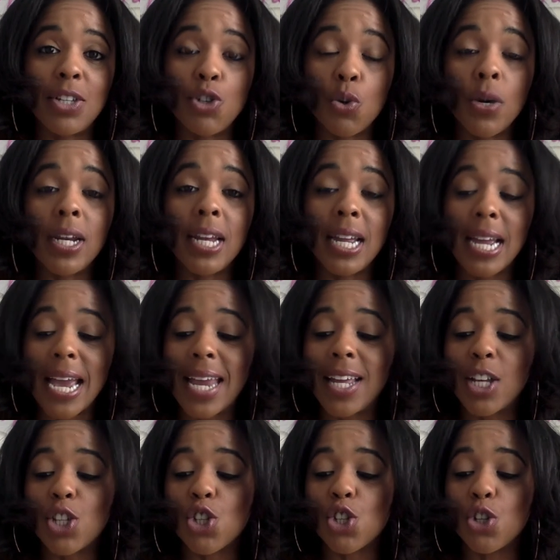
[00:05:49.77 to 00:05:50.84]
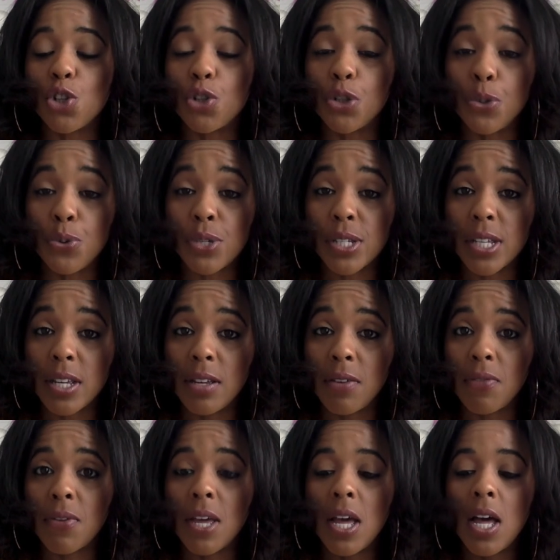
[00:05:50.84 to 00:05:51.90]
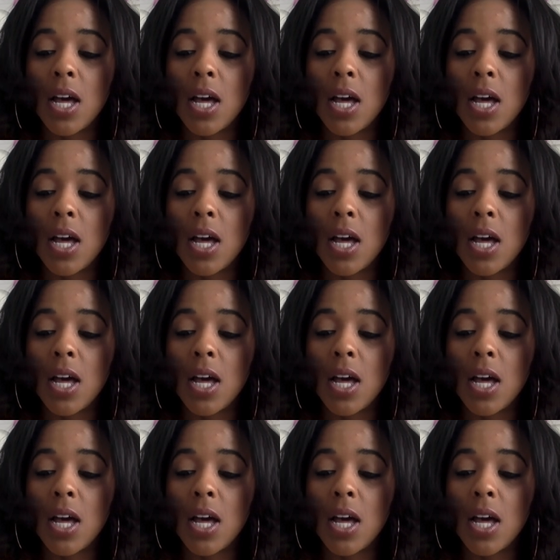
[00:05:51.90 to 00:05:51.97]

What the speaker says: an exclusive